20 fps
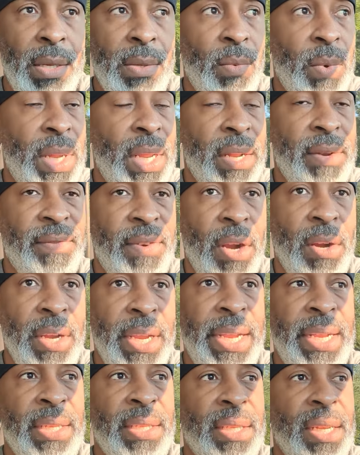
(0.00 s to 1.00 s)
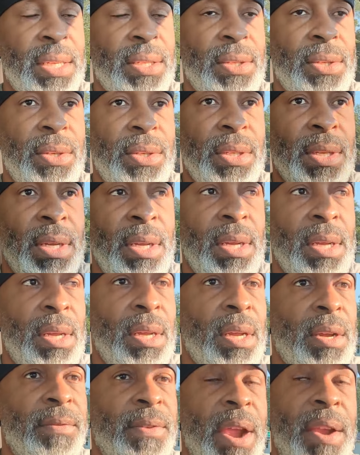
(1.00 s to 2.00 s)
We and our ancestors
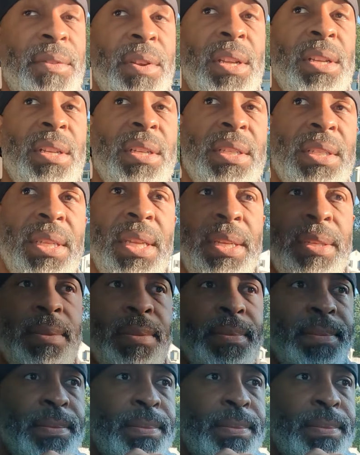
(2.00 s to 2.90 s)
of African descent,